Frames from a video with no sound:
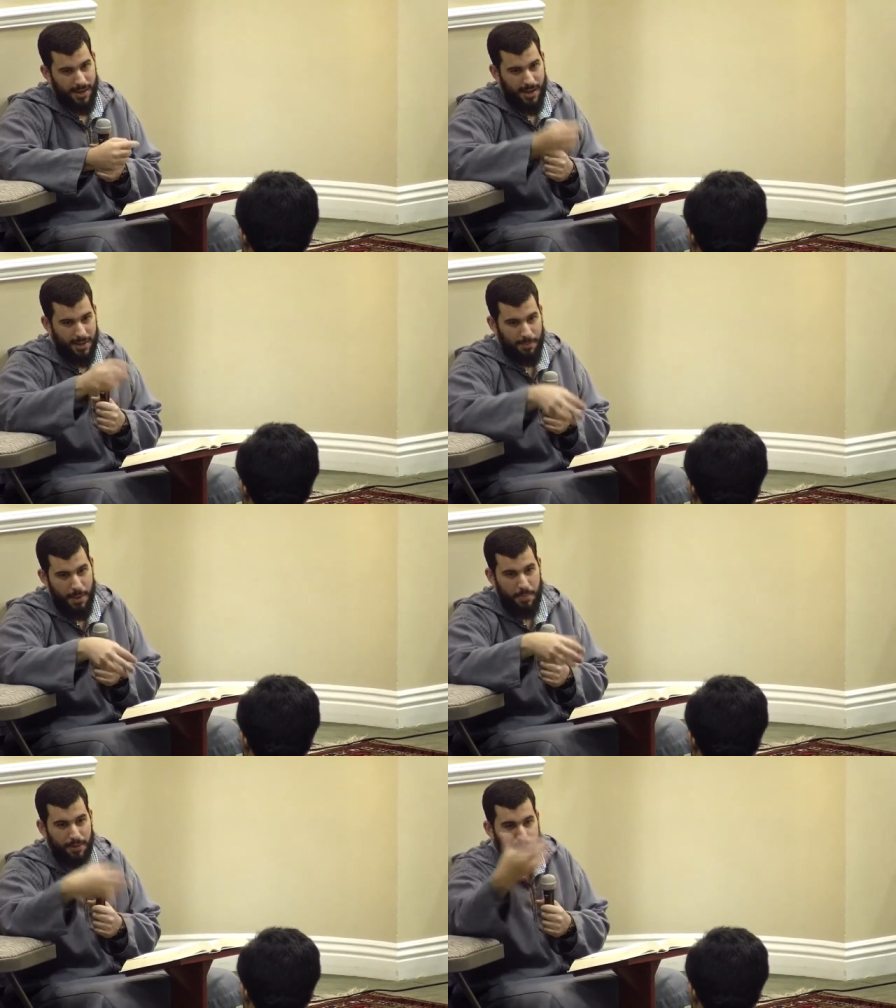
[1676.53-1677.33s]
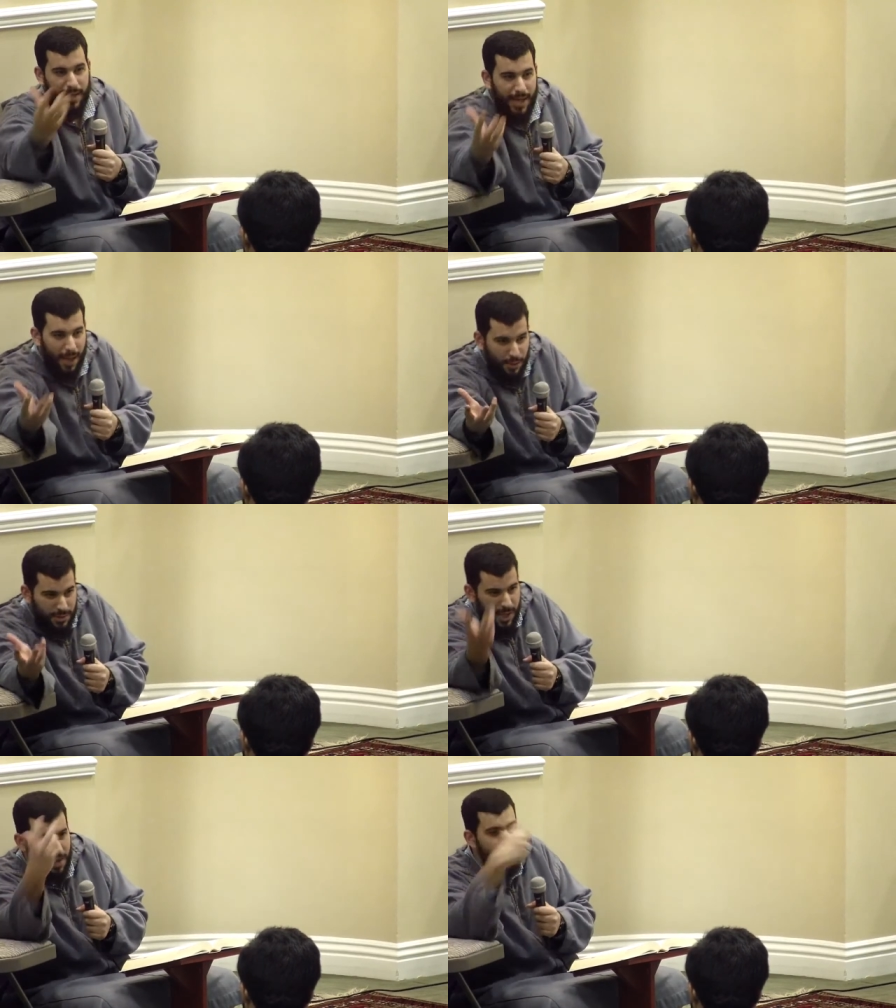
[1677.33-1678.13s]
And the people of Mecca used
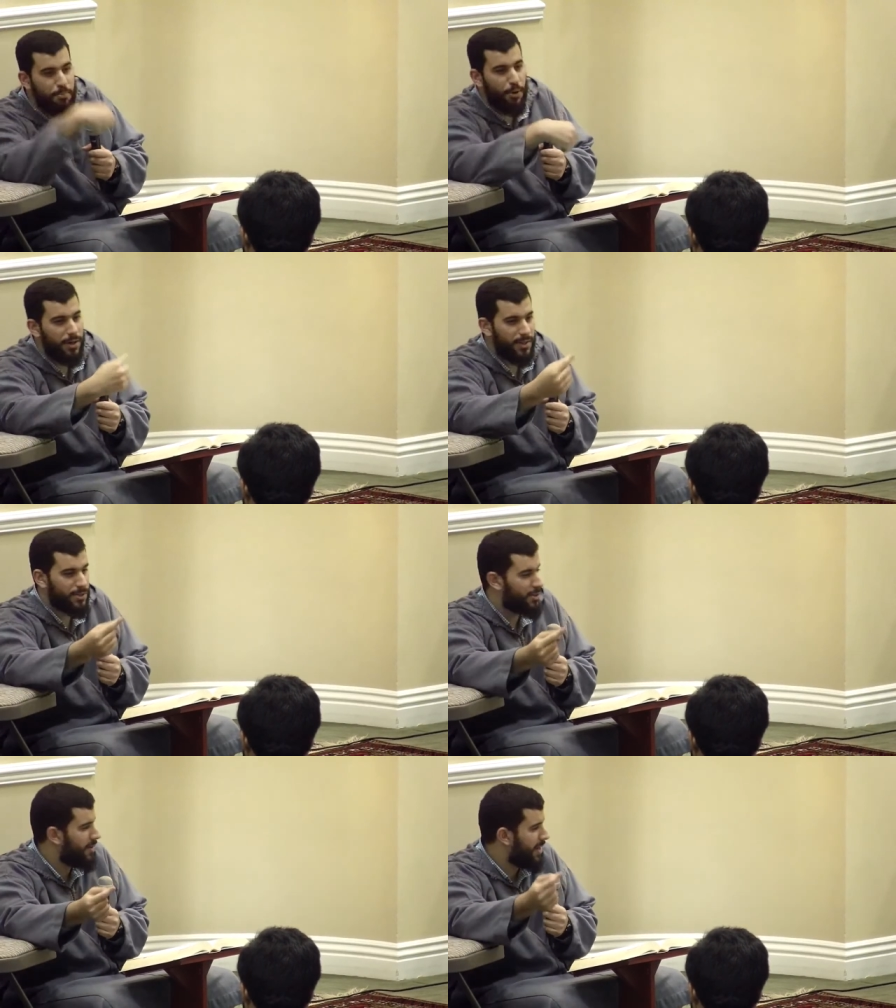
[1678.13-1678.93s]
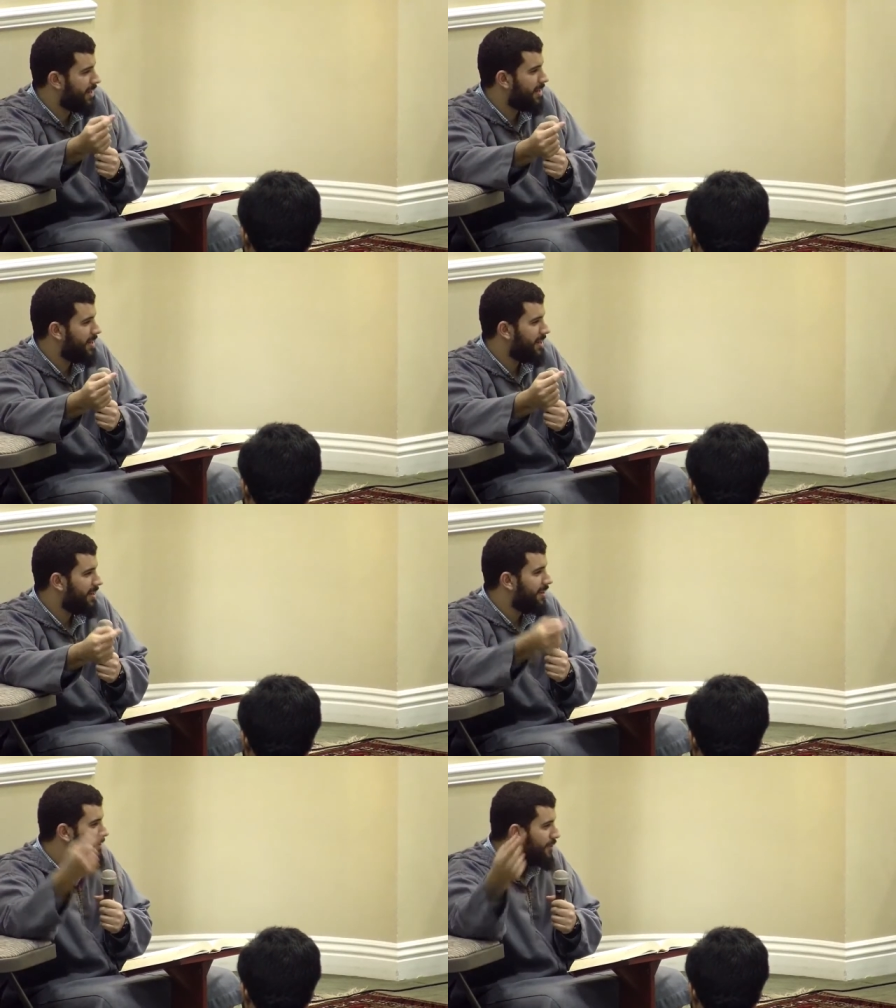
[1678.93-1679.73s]
to import this grain
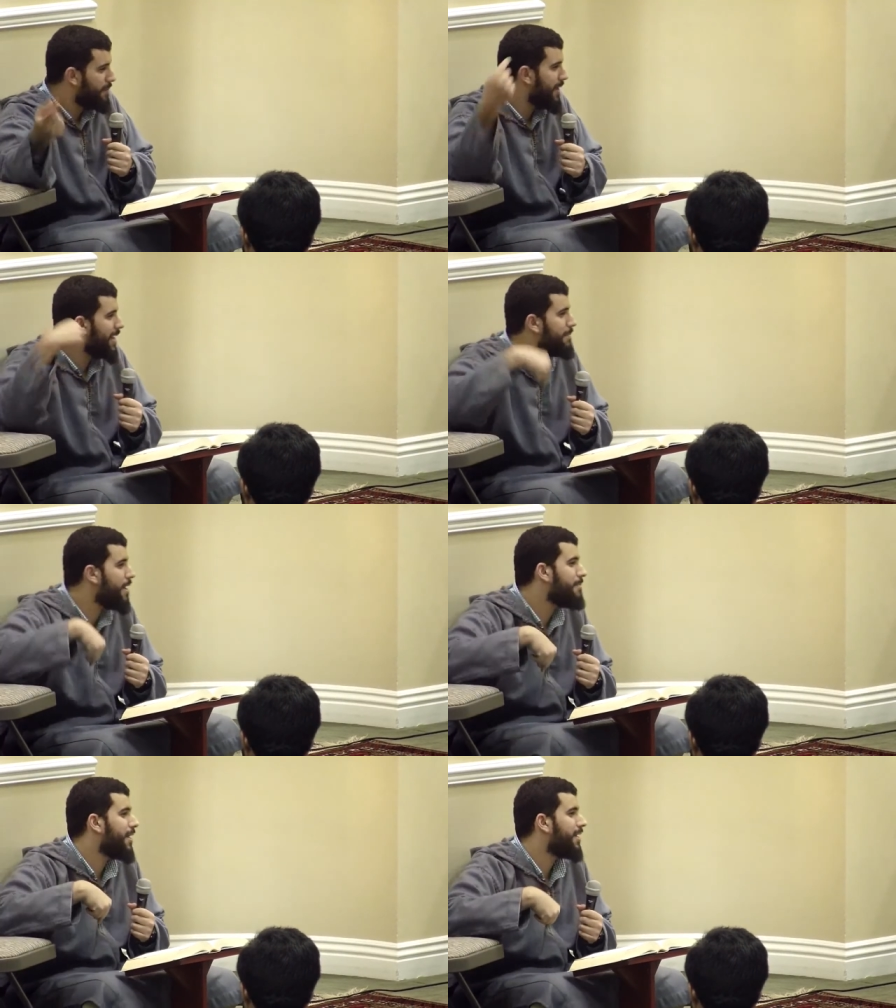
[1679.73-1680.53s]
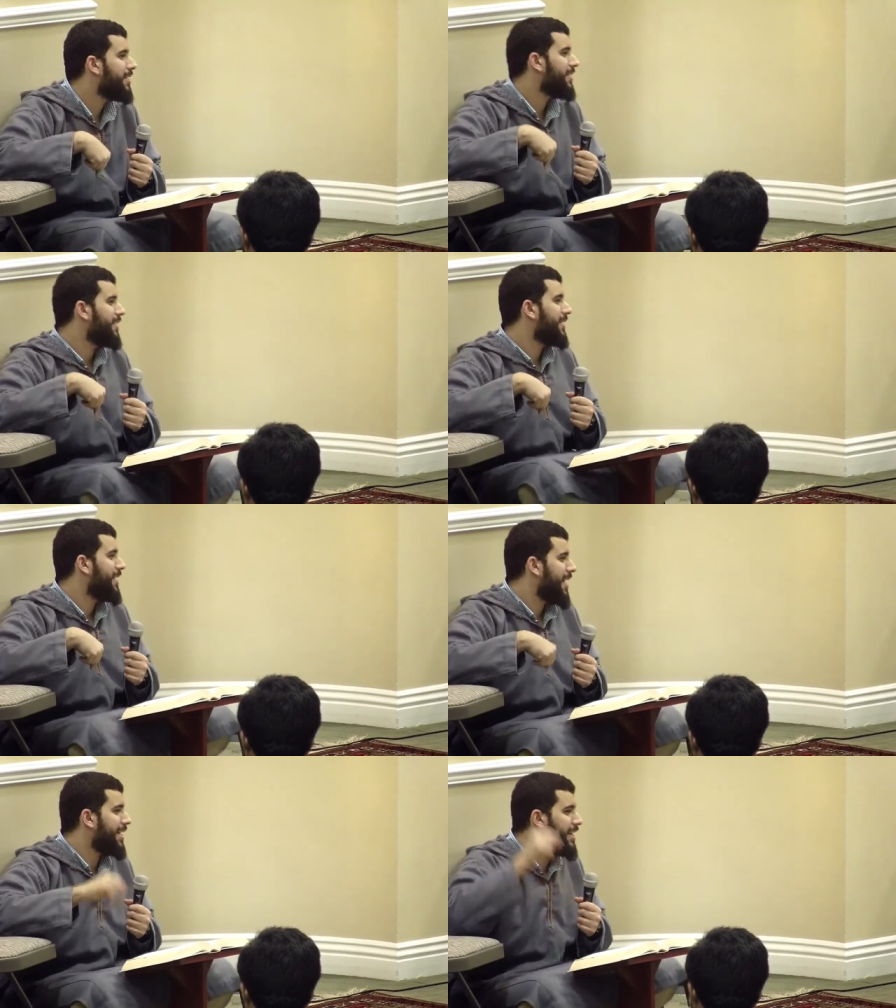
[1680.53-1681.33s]
from Al Yamama. And